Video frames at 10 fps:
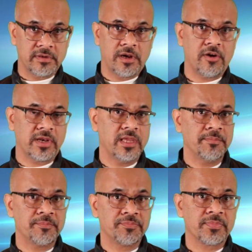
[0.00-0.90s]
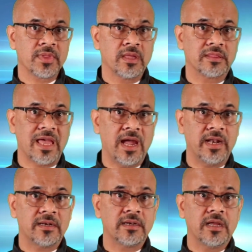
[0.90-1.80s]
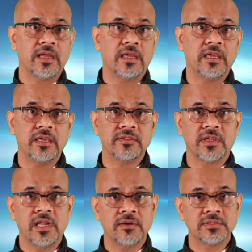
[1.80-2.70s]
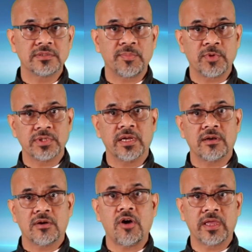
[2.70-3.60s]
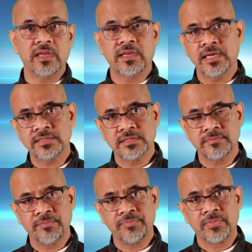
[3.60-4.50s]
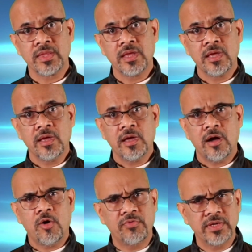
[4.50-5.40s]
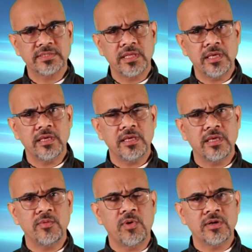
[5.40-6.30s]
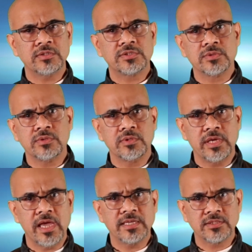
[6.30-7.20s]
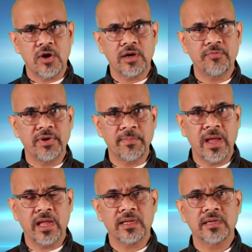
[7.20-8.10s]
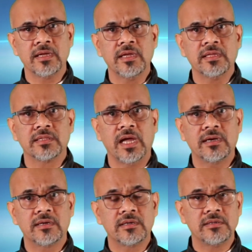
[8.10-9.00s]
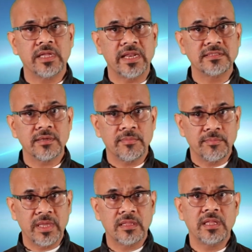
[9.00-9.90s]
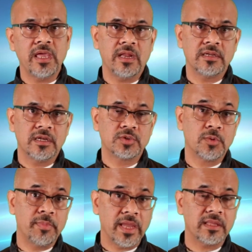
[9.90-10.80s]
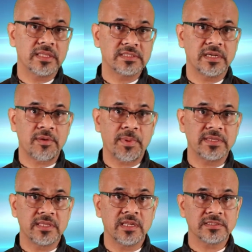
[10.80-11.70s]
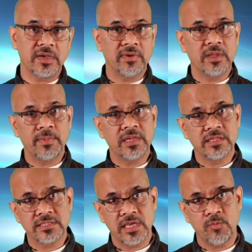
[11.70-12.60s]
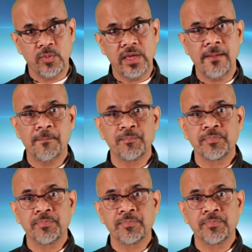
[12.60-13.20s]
Gregory, that he's announced project Rocky Linux. Obviously, he has got a feedback that there is a big need to make this enterprise Linux available in the same way.